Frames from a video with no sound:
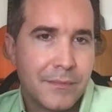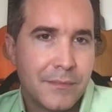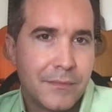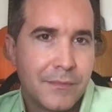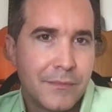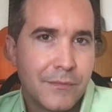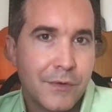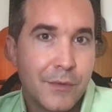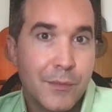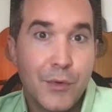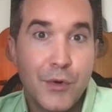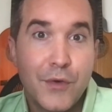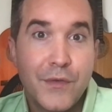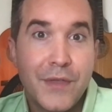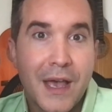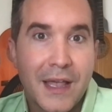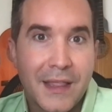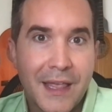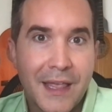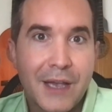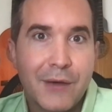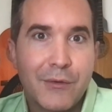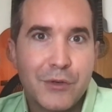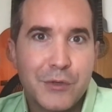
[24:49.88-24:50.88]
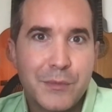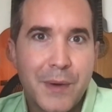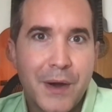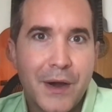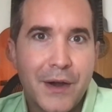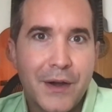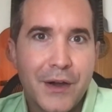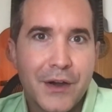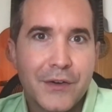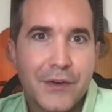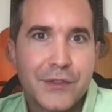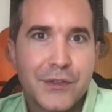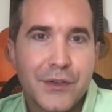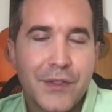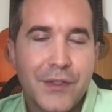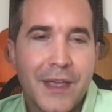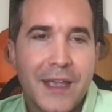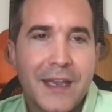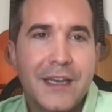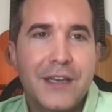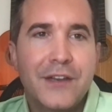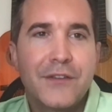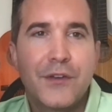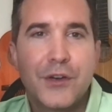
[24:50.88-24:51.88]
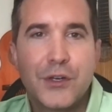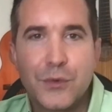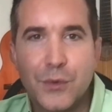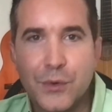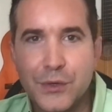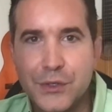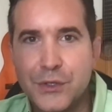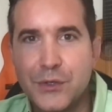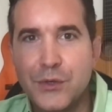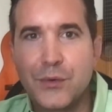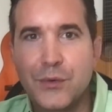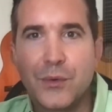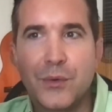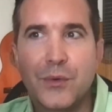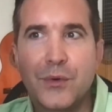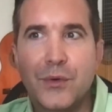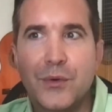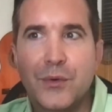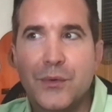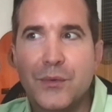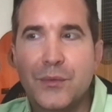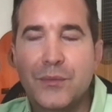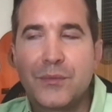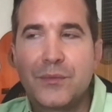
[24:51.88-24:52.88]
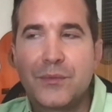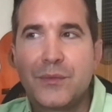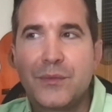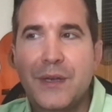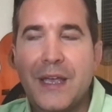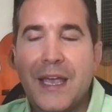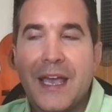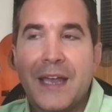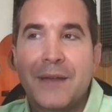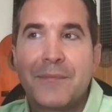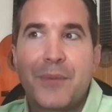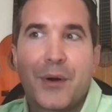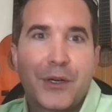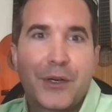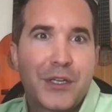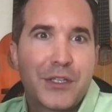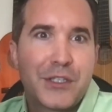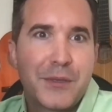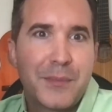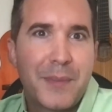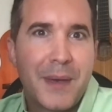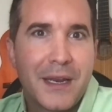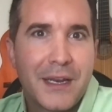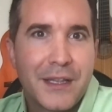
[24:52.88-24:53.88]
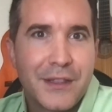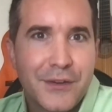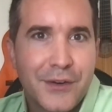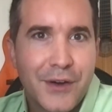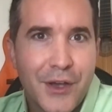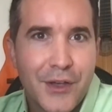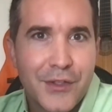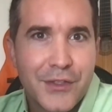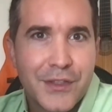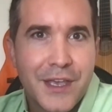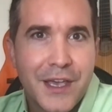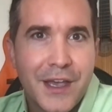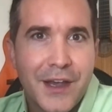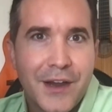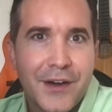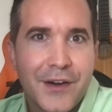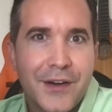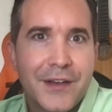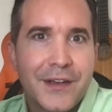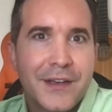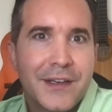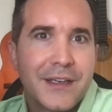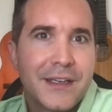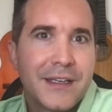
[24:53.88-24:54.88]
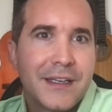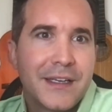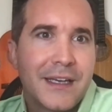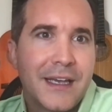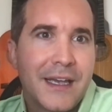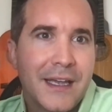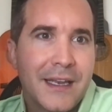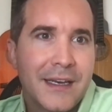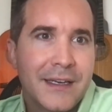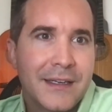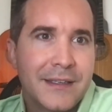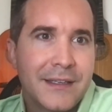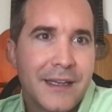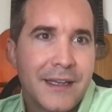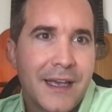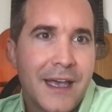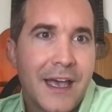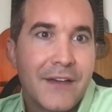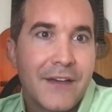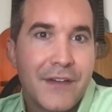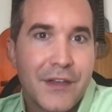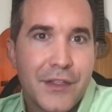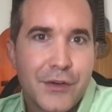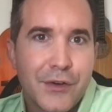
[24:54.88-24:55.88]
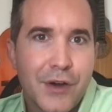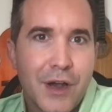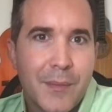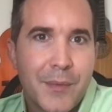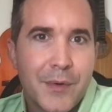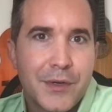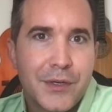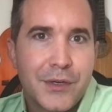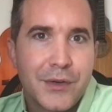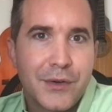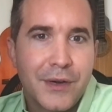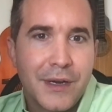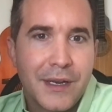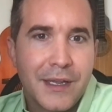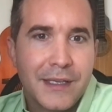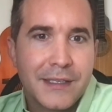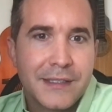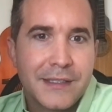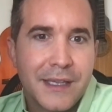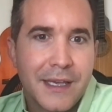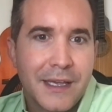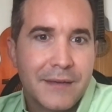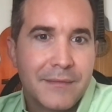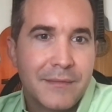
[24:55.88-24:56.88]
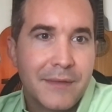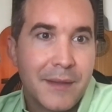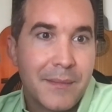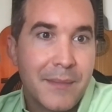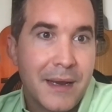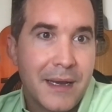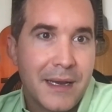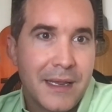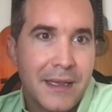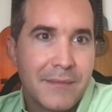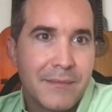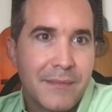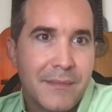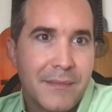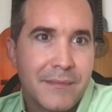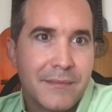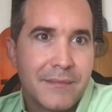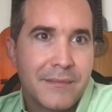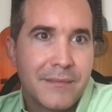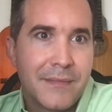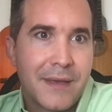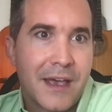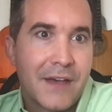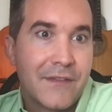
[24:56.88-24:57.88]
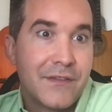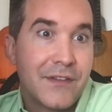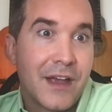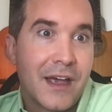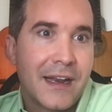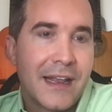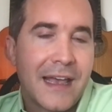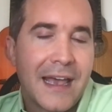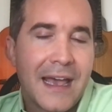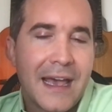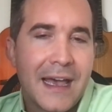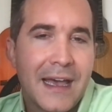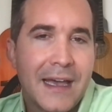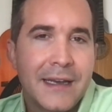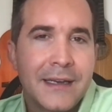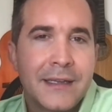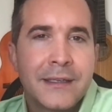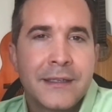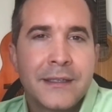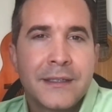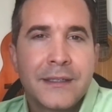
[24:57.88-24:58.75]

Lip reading: remove that language barrier so that individuals who can participate in their healthcare and have other opportunities that many have not had.